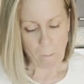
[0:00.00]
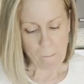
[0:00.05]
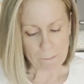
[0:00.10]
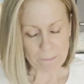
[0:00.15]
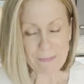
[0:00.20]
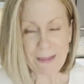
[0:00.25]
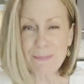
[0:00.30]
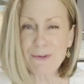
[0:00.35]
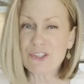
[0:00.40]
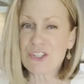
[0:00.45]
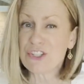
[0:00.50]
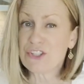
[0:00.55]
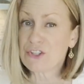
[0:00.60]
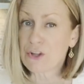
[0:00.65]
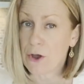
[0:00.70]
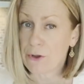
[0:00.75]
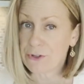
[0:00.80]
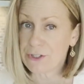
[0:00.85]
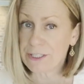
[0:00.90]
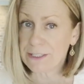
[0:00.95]
maybe just
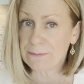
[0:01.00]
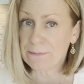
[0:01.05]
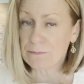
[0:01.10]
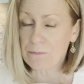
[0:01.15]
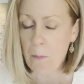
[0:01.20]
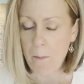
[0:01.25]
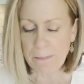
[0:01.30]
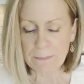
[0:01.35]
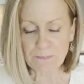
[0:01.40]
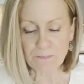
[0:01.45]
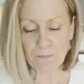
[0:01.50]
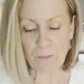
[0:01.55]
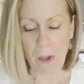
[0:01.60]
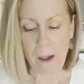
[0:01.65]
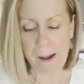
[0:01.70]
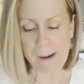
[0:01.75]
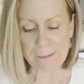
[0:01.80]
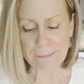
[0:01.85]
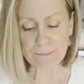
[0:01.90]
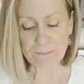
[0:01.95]
salt it.
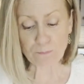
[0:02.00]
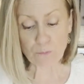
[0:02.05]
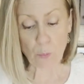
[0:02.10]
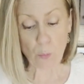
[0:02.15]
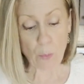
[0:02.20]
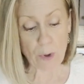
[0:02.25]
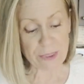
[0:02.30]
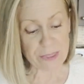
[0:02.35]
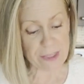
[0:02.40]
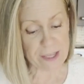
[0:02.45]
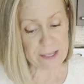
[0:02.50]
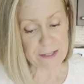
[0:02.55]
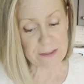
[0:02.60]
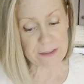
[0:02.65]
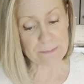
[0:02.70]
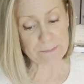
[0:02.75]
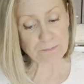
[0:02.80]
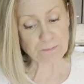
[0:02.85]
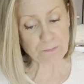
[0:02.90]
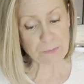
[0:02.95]
One thing
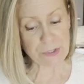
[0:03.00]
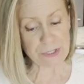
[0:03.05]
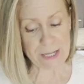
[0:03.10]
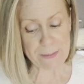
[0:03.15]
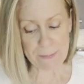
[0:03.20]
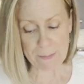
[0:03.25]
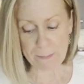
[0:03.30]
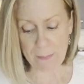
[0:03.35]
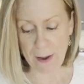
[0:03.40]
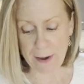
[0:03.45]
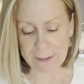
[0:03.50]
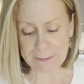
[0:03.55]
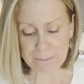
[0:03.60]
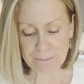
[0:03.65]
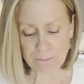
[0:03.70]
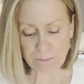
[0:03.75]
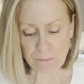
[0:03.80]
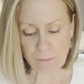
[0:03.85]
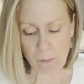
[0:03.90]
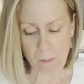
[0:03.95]
to keep in mind
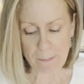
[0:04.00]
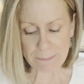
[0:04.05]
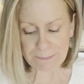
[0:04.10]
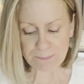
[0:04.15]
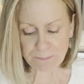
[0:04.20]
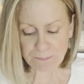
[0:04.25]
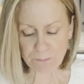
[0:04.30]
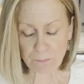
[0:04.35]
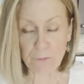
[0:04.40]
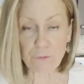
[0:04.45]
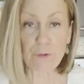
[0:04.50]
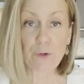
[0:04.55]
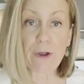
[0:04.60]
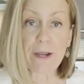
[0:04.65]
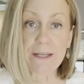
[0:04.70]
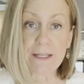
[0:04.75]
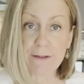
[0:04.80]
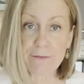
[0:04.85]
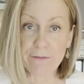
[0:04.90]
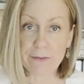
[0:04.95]
for
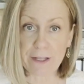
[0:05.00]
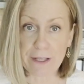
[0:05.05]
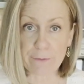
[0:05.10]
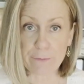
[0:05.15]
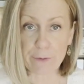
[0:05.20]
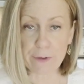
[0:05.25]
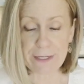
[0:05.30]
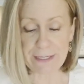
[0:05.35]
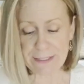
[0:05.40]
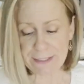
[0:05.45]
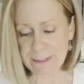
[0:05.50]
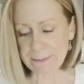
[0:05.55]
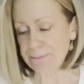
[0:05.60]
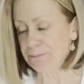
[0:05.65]
any flavorings